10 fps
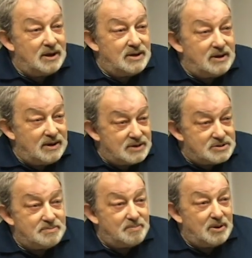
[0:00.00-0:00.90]

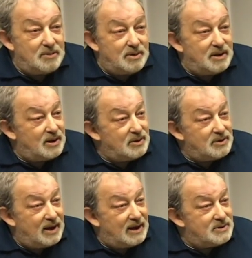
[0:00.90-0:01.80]
into permanent
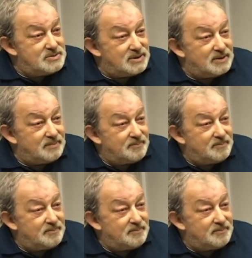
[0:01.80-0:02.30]
housing.